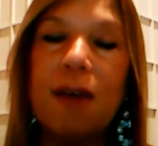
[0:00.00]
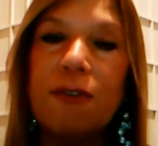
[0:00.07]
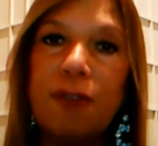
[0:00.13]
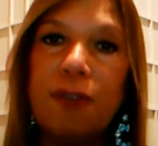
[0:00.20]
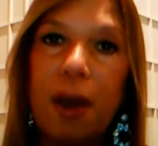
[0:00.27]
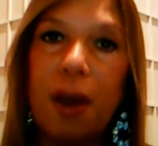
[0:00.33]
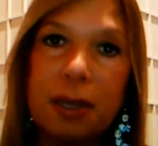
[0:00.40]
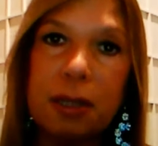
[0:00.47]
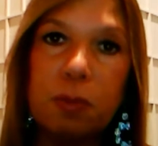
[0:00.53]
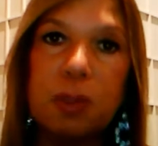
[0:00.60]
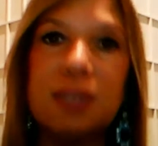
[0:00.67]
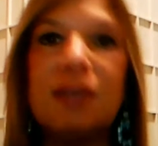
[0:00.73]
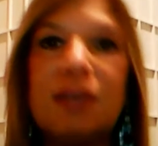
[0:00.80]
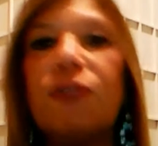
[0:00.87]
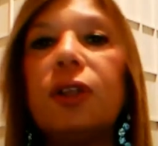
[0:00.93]
very
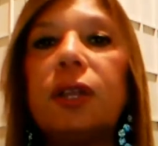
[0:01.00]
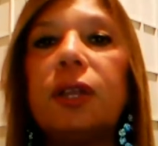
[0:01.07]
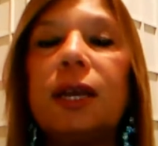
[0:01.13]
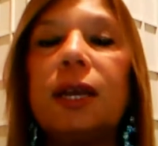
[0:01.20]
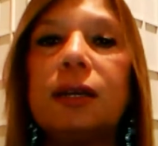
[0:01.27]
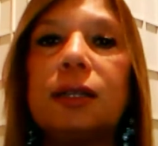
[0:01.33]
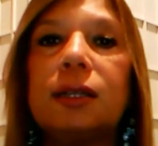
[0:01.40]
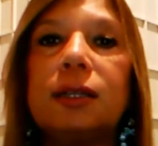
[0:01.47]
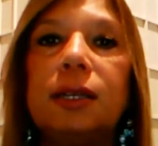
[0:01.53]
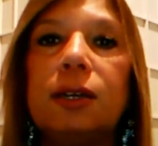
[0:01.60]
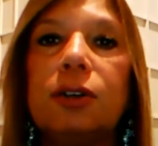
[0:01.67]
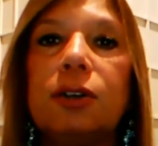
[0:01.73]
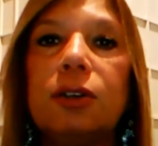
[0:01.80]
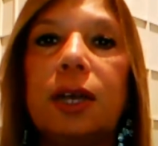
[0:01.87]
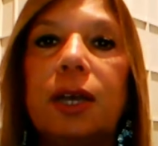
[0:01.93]
specifically and
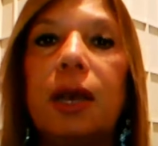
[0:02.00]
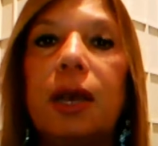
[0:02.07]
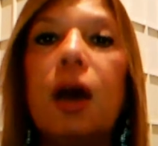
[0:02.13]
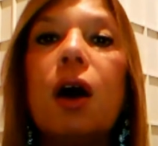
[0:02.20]
clearly